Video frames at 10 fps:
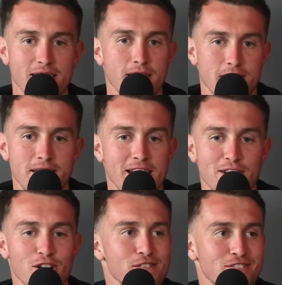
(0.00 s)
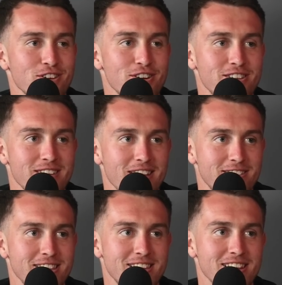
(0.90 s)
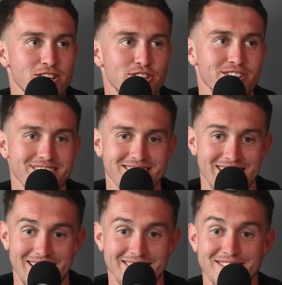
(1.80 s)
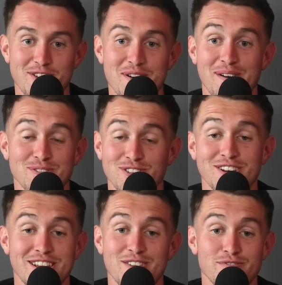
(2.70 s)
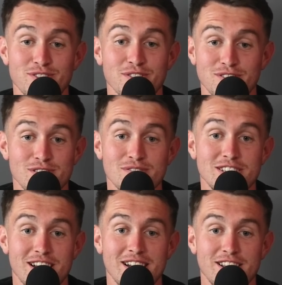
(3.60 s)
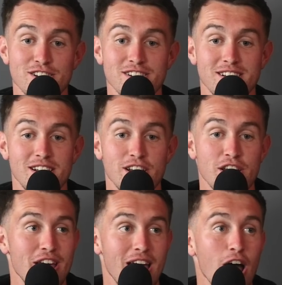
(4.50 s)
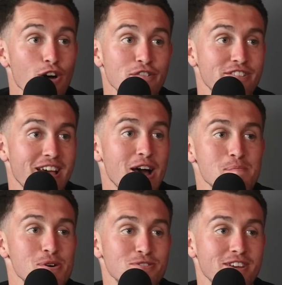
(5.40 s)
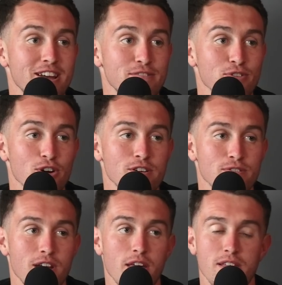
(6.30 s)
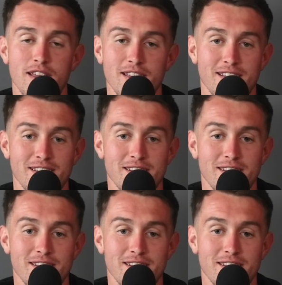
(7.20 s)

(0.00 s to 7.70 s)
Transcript: Then all of a sudden, I see the next year. You know, I was lucky enough to to resign here. Elvis Amoh signs for Hartford Athletic.